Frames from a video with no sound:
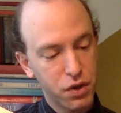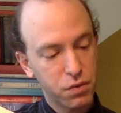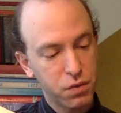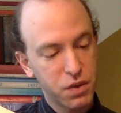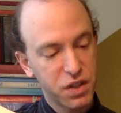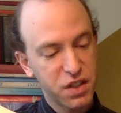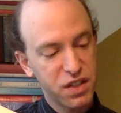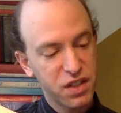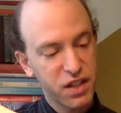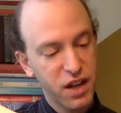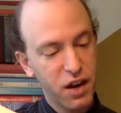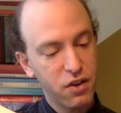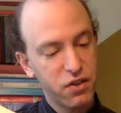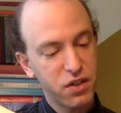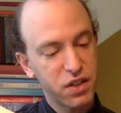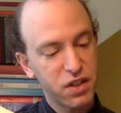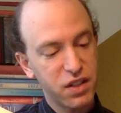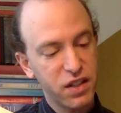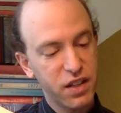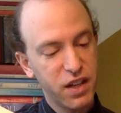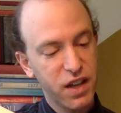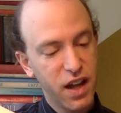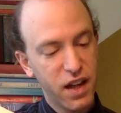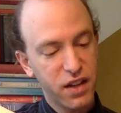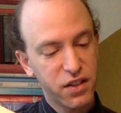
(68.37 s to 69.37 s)
was
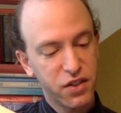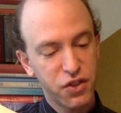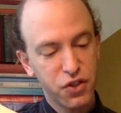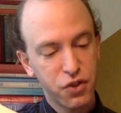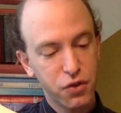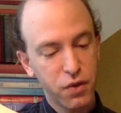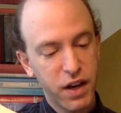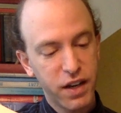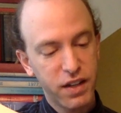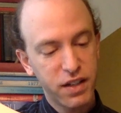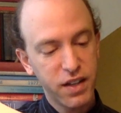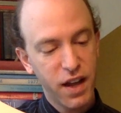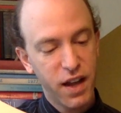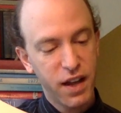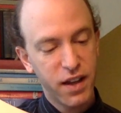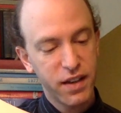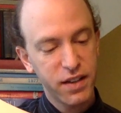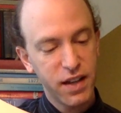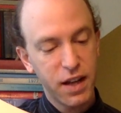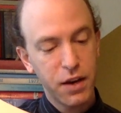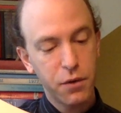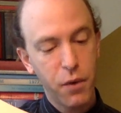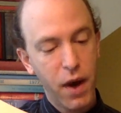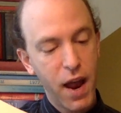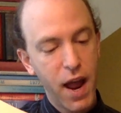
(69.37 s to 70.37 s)
scarcely as straight
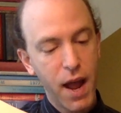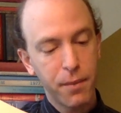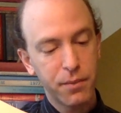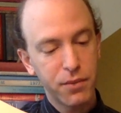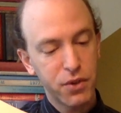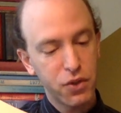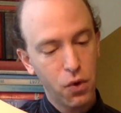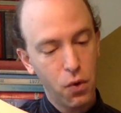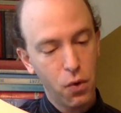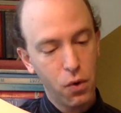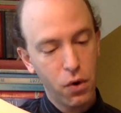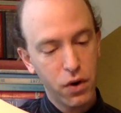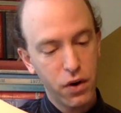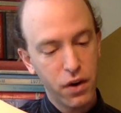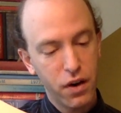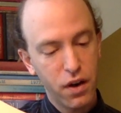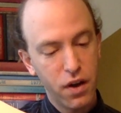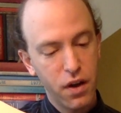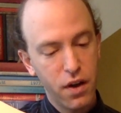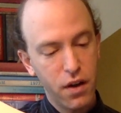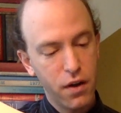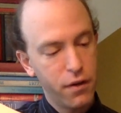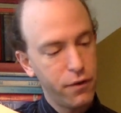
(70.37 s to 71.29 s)
as a ram's horn,